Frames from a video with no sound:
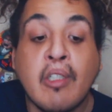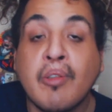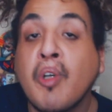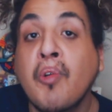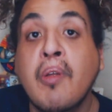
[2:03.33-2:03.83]
you
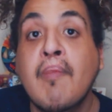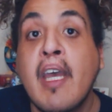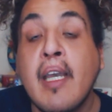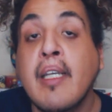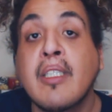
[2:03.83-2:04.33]
know, told them,
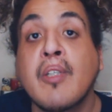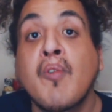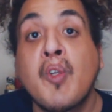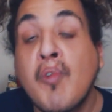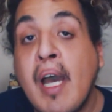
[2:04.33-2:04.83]
hey, it's
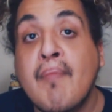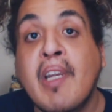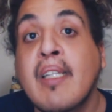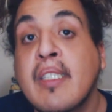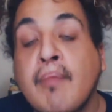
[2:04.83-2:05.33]
going to
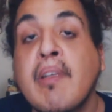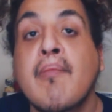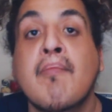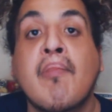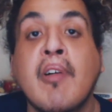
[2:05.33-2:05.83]
happen at some
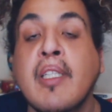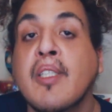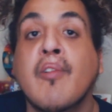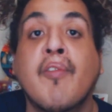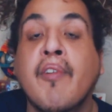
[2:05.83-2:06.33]
given
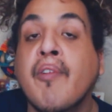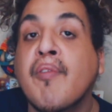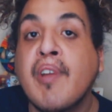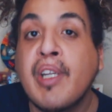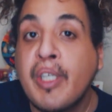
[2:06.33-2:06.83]
point, so feel
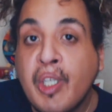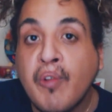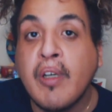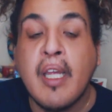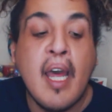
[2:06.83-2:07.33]
free to
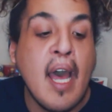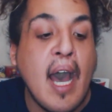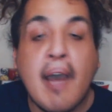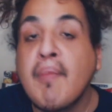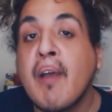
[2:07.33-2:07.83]
do it.
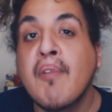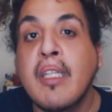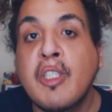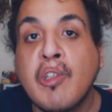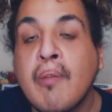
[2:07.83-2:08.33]
I'm not
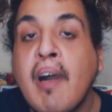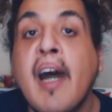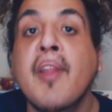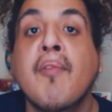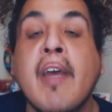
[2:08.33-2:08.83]
really sure,
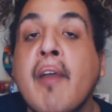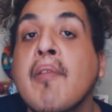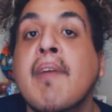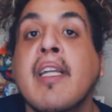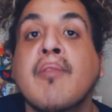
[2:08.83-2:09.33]
but either way,
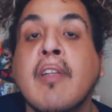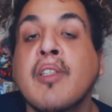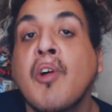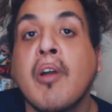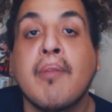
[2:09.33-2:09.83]
everybody's
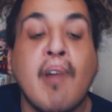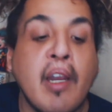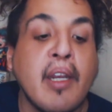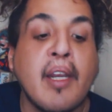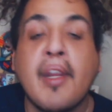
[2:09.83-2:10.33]
really talking
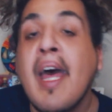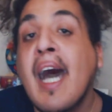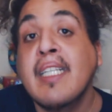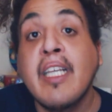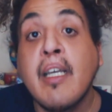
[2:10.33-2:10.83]
about it, and
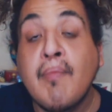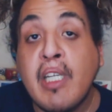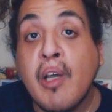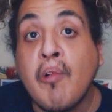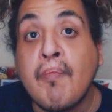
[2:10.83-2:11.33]
I think it'd
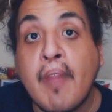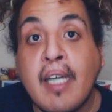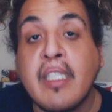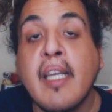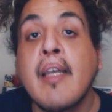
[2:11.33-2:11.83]
be dope.
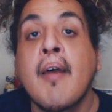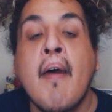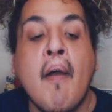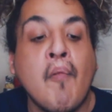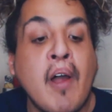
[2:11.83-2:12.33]
I think
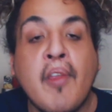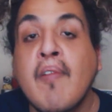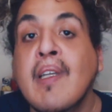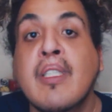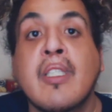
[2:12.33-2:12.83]

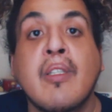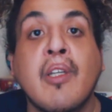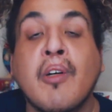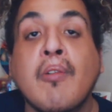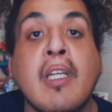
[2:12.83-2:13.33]
whether it's,
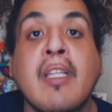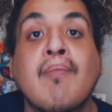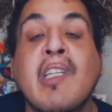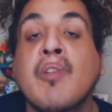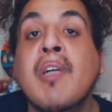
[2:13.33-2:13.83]
you know,
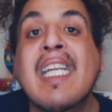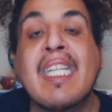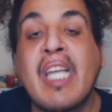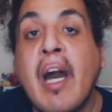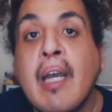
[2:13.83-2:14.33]
in between
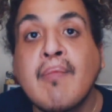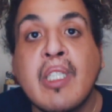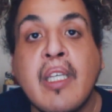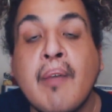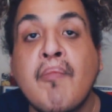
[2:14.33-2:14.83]
the time
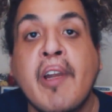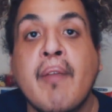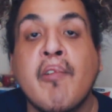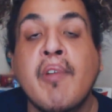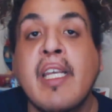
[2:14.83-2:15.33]
skip,
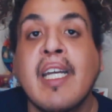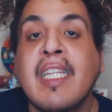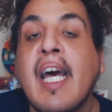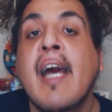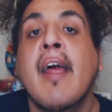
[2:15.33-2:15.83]
whenever we
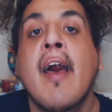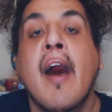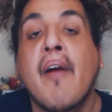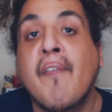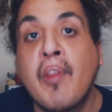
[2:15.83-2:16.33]
get that
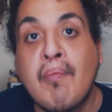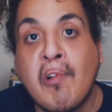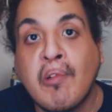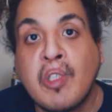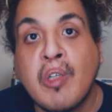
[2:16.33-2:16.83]
for the
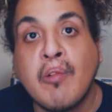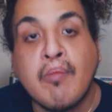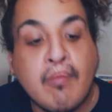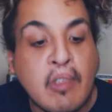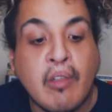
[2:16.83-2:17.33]

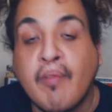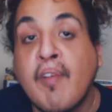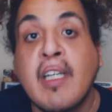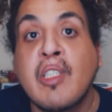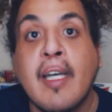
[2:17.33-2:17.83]
Boruto, you know,
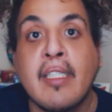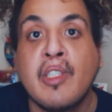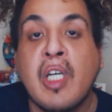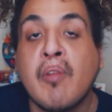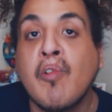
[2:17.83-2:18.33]
franchise
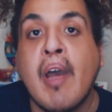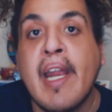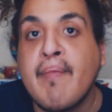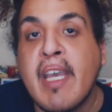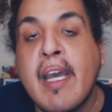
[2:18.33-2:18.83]
in general,
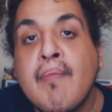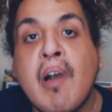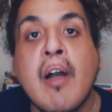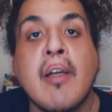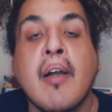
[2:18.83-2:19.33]
anime and
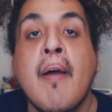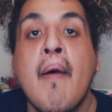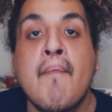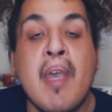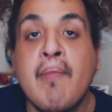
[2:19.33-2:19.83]
manga,
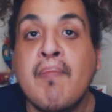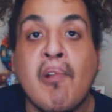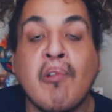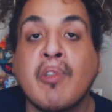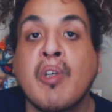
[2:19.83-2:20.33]
maybe
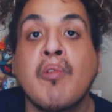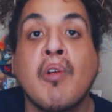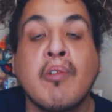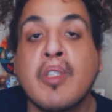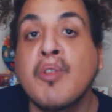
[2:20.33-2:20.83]
Boruto
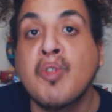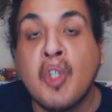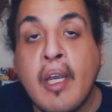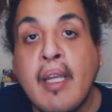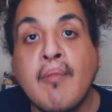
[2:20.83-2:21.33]
goes to
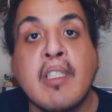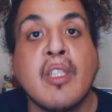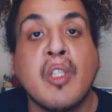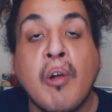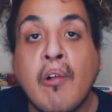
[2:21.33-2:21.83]
train with
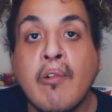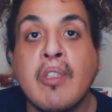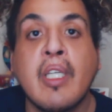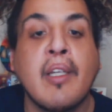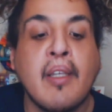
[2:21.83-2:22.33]
the
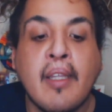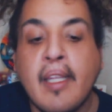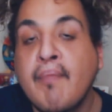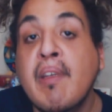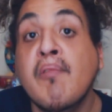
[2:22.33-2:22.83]
toads, and
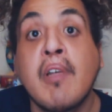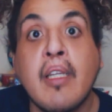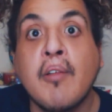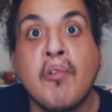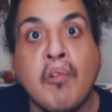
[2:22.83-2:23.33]
it'd be
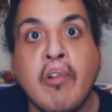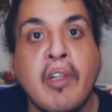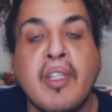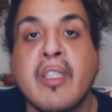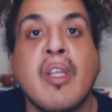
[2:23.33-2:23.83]
really
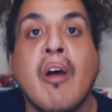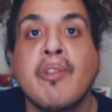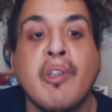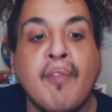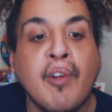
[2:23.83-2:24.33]
cool and
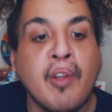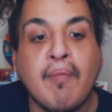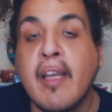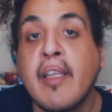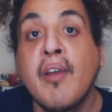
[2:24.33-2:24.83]
nostalgia filled
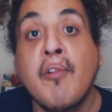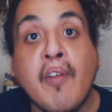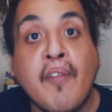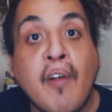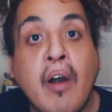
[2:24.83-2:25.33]
of like, yo,
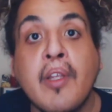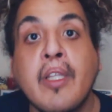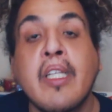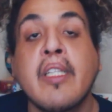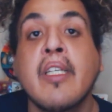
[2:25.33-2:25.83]
your
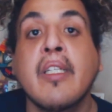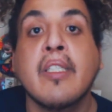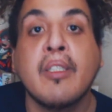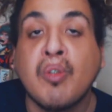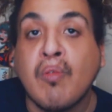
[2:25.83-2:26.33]
father did
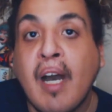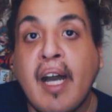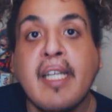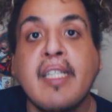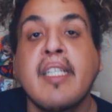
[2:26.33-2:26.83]
this and
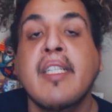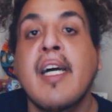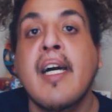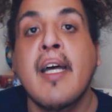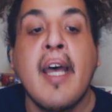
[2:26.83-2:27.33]
Jiraiya did
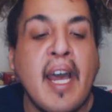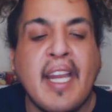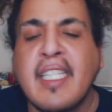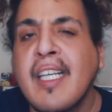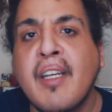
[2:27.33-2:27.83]
that,
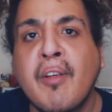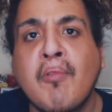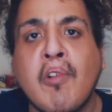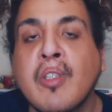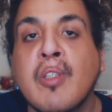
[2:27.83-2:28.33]
and I think
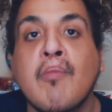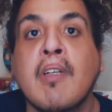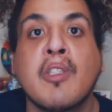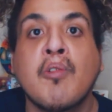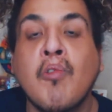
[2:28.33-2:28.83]
it'll work so
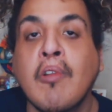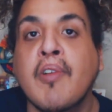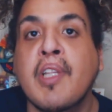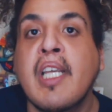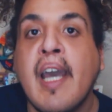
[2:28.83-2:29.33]
much
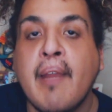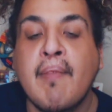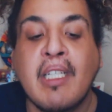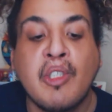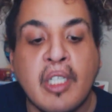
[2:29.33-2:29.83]
cooler in the
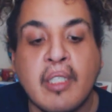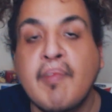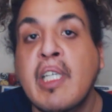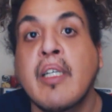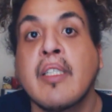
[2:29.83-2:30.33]
anime
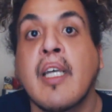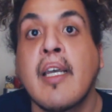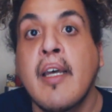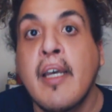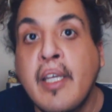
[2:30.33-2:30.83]
just because,
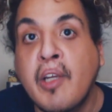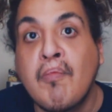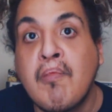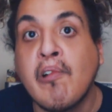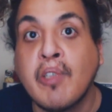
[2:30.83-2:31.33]
like, you
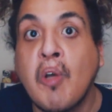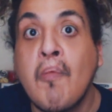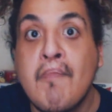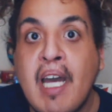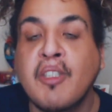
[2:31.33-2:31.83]
know,
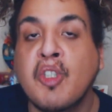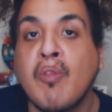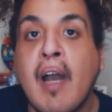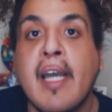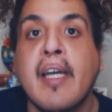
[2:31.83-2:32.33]
Boruto met
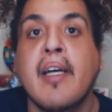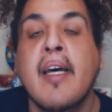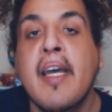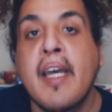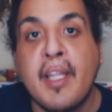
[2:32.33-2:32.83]
Jiraiya
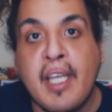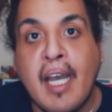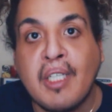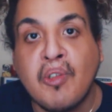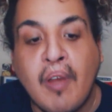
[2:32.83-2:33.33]
in the
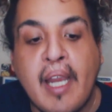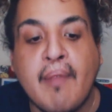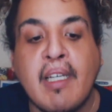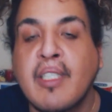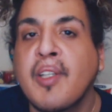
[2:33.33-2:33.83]
actual
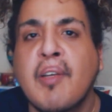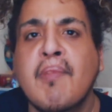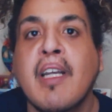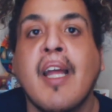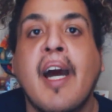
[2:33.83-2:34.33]
anime, so there'll
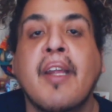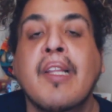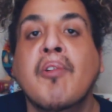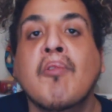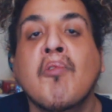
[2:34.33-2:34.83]
be a lot of
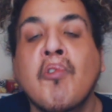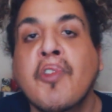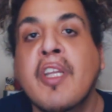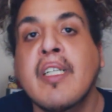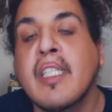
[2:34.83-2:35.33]
little
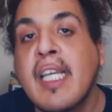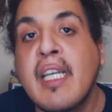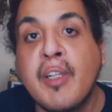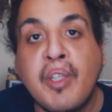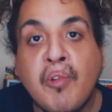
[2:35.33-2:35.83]
cool things that they
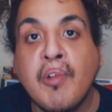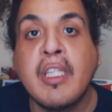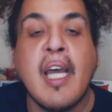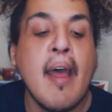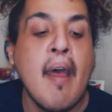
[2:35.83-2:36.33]
could do
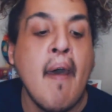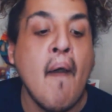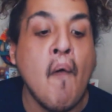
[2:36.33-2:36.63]
with that.